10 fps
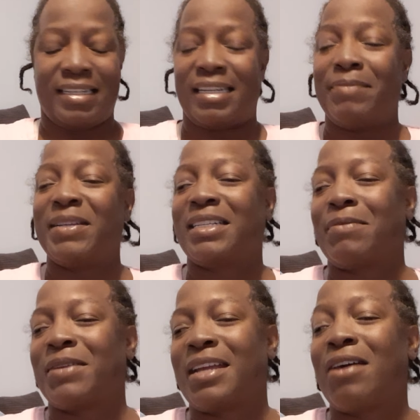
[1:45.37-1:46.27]
give me
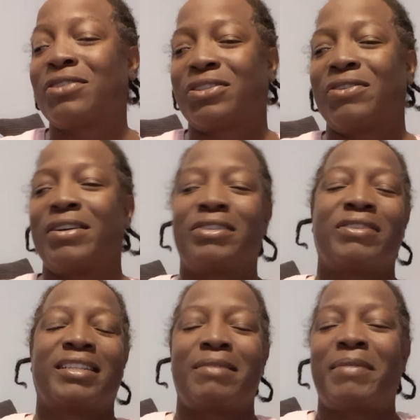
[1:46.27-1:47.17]
some of y'all stories
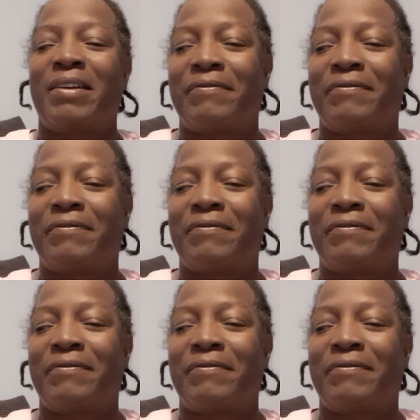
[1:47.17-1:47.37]
or send me a